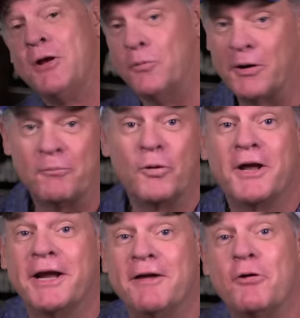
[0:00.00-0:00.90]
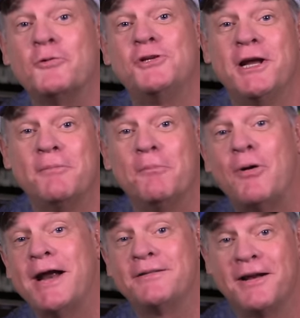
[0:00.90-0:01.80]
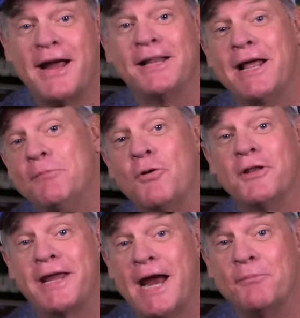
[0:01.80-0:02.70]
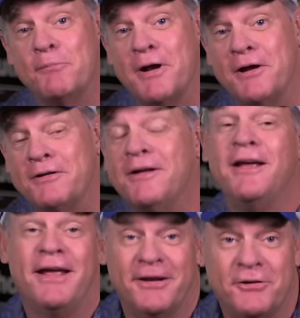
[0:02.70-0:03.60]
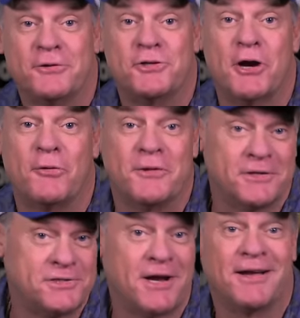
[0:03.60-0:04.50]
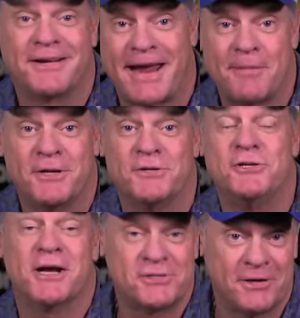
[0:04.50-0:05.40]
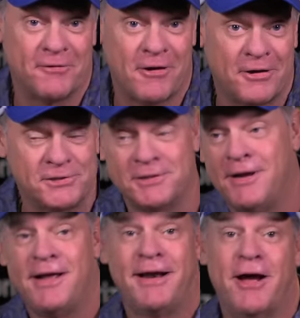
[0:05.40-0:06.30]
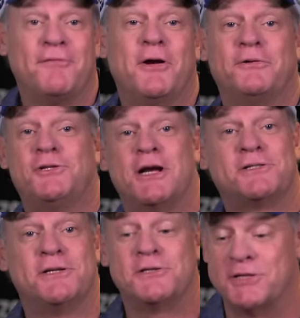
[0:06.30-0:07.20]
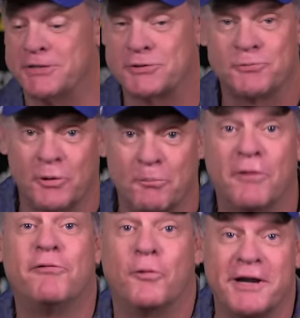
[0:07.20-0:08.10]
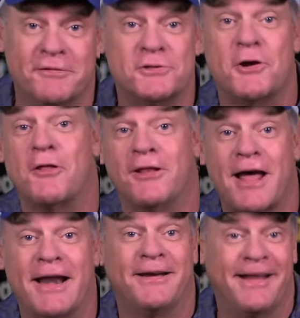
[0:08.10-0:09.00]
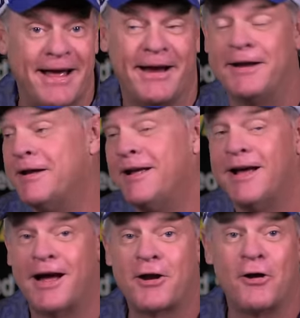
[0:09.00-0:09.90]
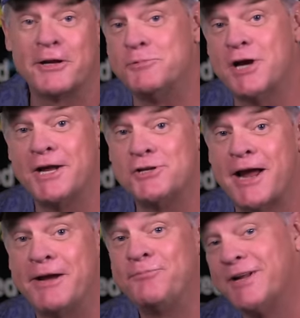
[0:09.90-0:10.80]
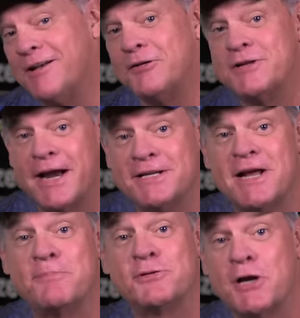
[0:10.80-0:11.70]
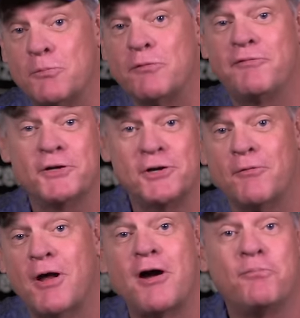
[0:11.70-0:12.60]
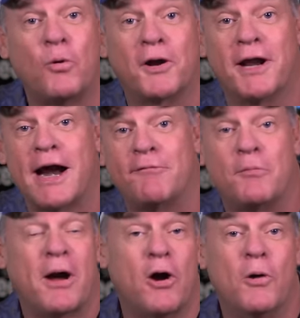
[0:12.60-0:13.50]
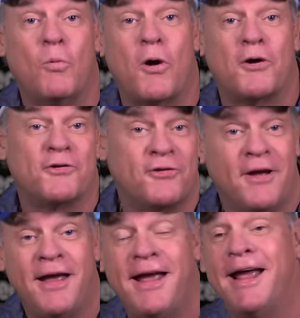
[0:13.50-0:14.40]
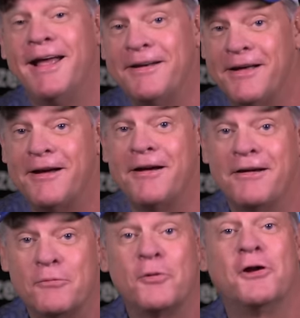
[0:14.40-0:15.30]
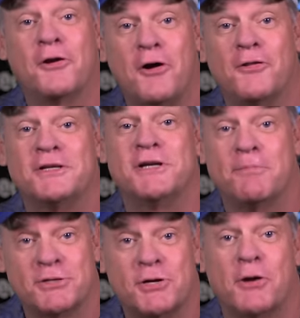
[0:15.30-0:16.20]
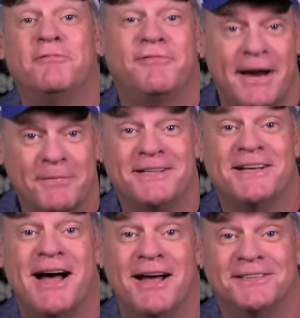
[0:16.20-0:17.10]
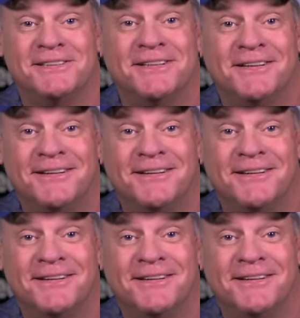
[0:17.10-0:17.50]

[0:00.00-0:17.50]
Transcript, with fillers: Well, we're going to give old Jim a break today, let him run the camera boat, and do a show with his son, Captain Justin Ross. Now, I've known Justin since, well, before he even saw the light of day. I call him JJ, and on today's episode, we're fishing right off Port Canaveral, my home waters, and uh, we're going to call this episode Family Ties.